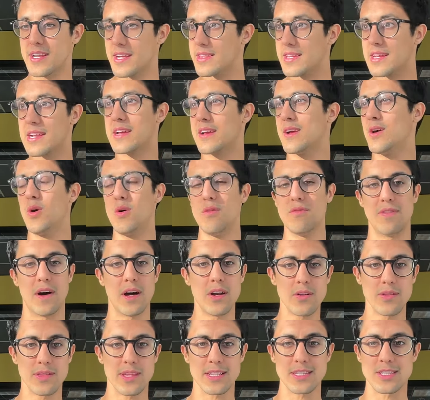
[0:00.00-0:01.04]
And they're like, oh,
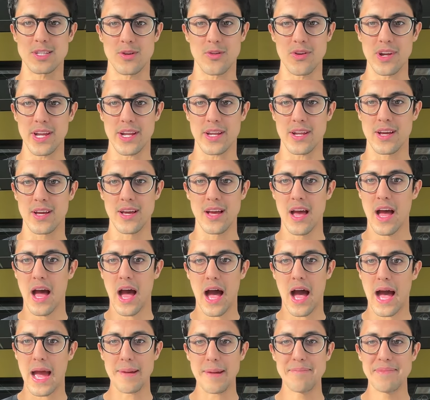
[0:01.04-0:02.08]
Varun, that's great.
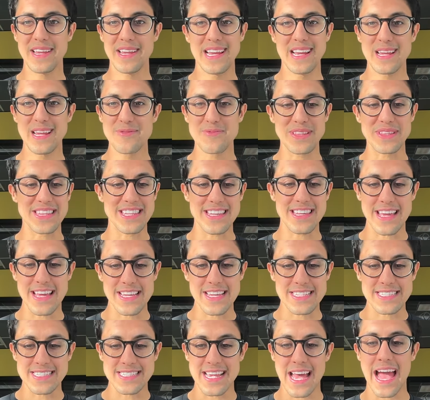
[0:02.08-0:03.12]
I'm dealing with the
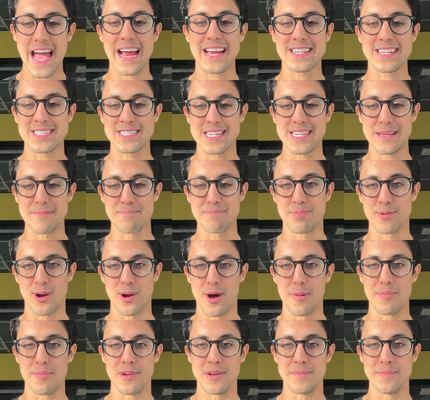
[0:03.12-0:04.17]
exact same
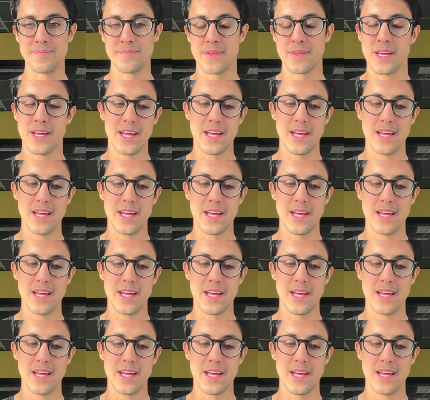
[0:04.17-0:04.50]
problem.